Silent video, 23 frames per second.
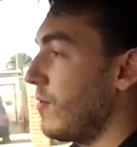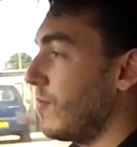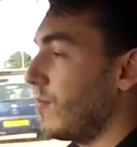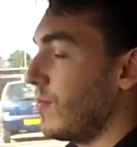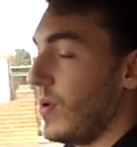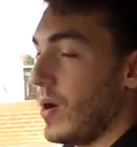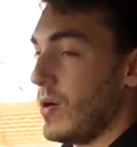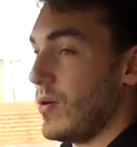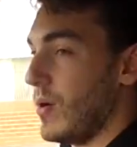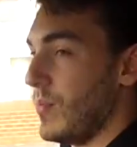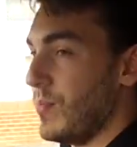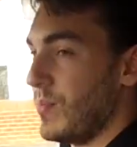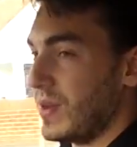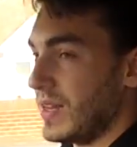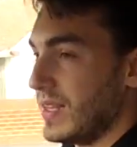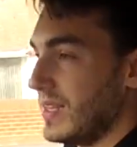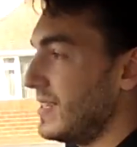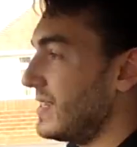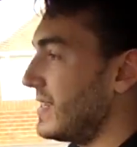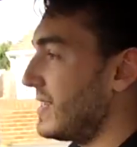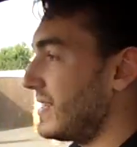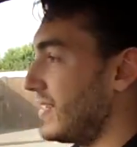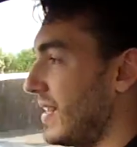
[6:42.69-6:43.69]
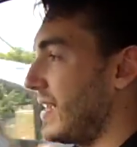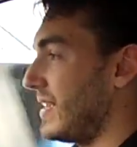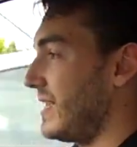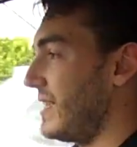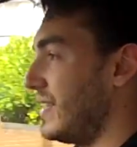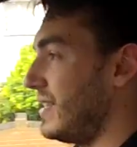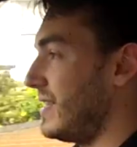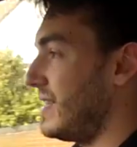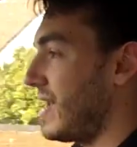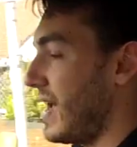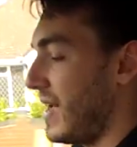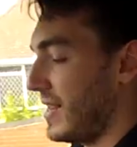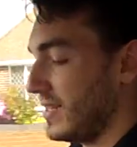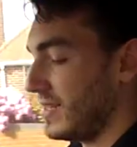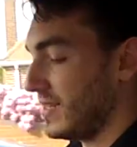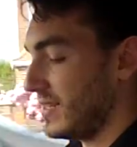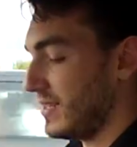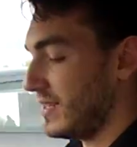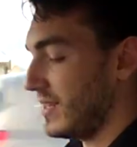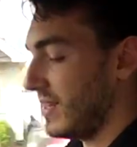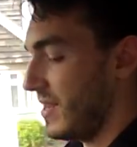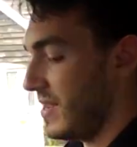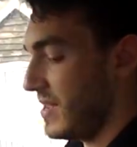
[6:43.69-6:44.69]
Well, I'm pleased to say
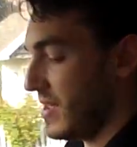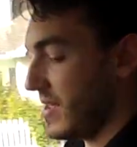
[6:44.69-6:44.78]
yes.